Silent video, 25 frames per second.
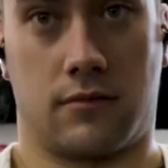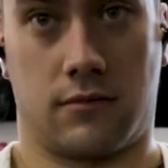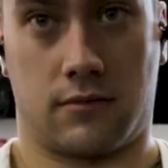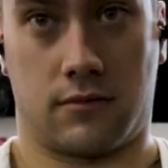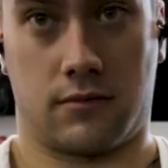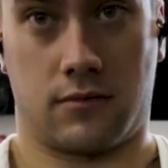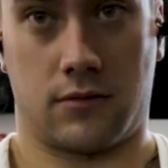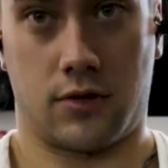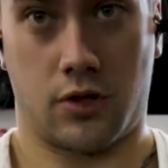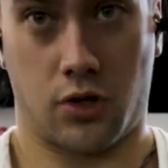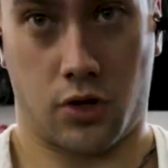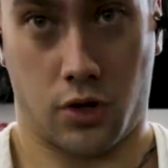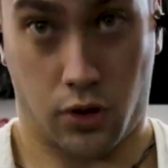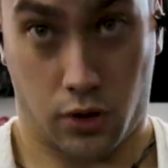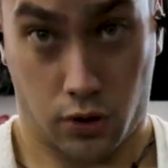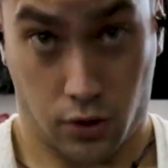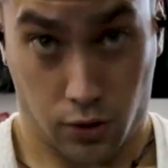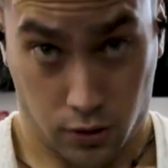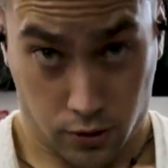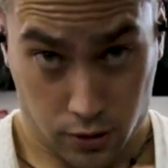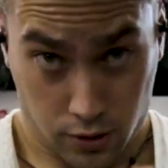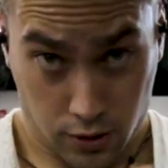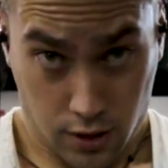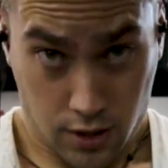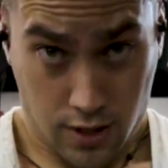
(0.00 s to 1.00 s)
And this is
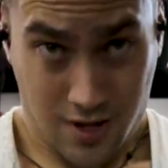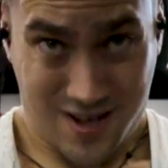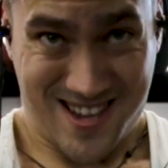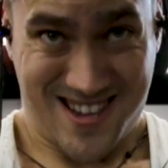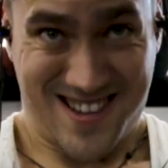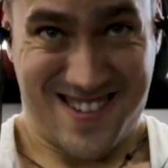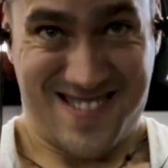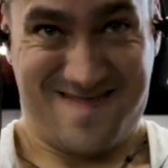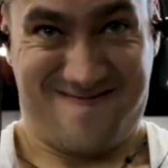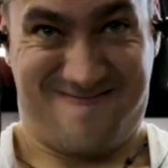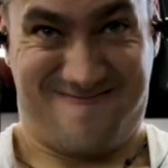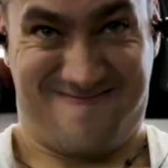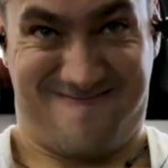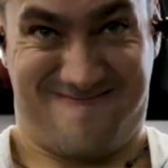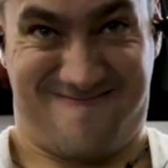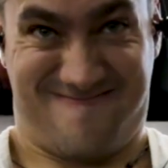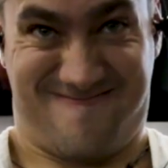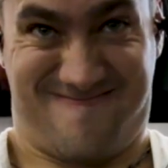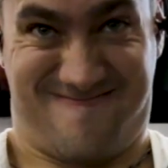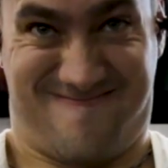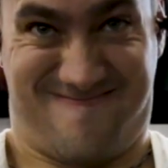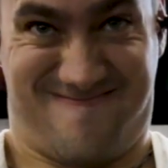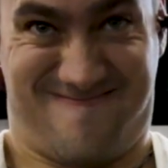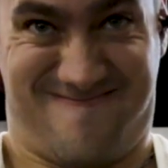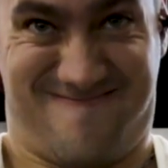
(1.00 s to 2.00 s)
another thing I like to do
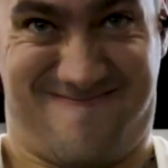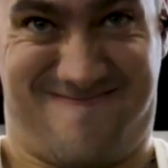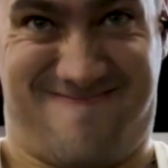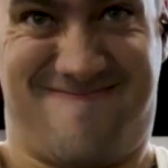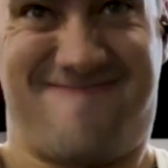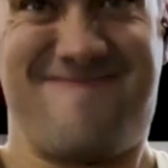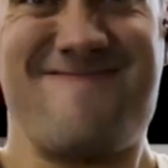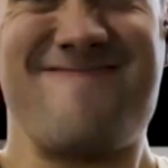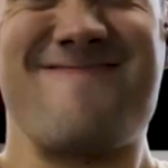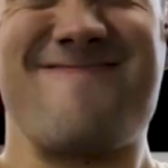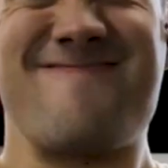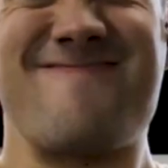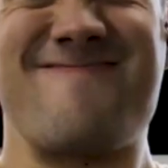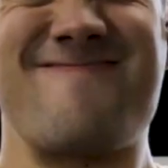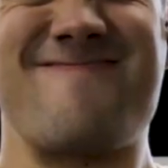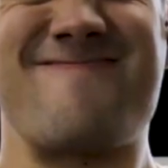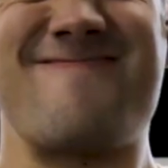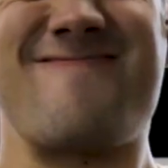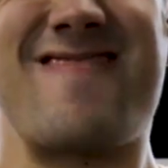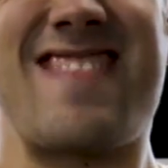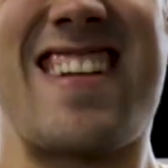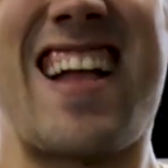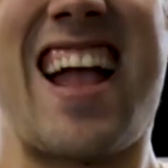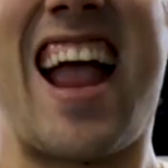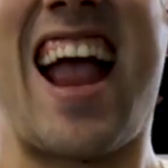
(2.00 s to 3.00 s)
pretty much with
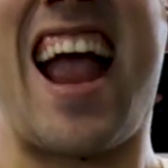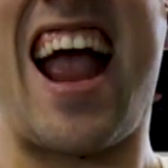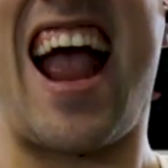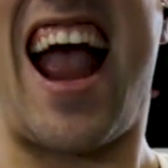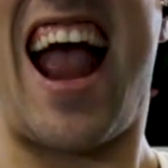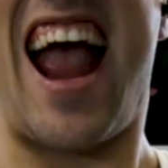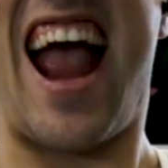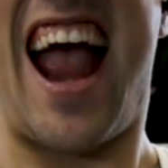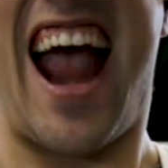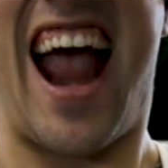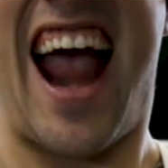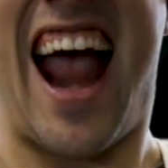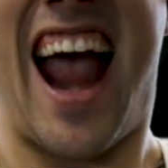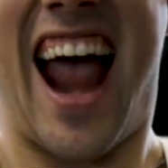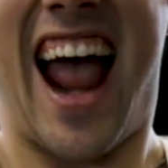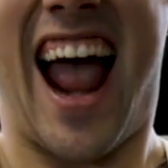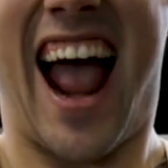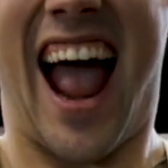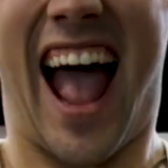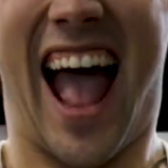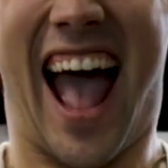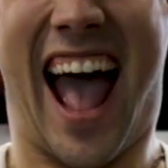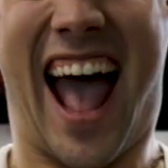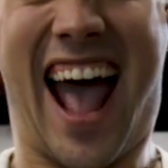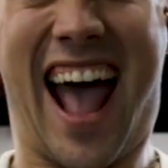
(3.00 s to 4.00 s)
most of my chest movements,
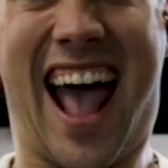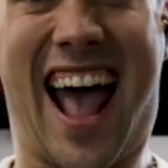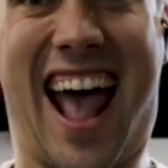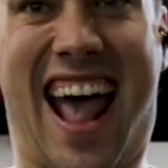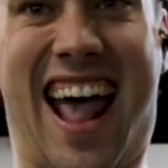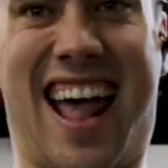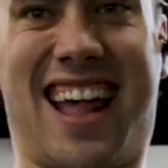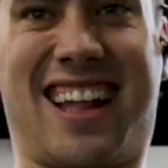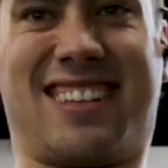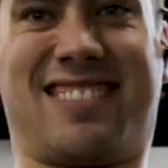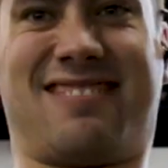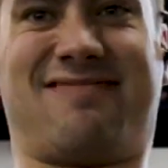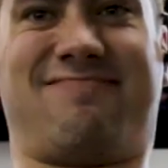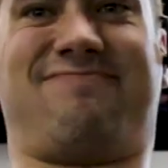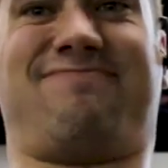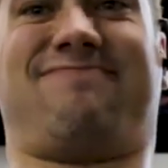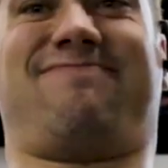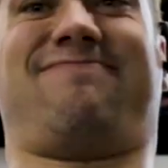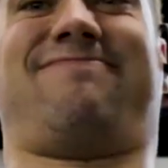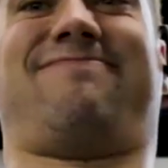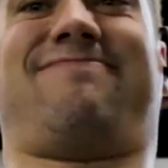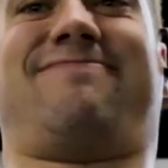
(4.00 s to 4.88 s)
is just really try and